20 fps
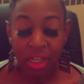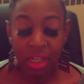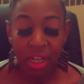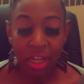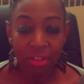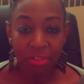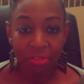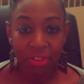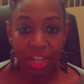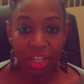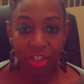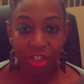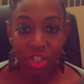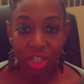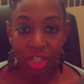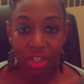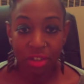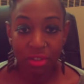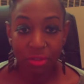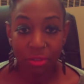
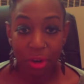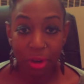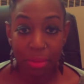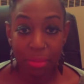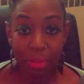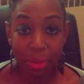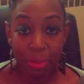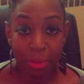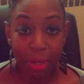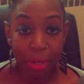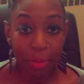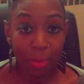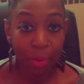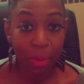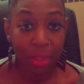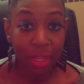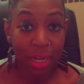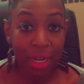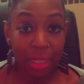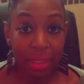affection from the people that I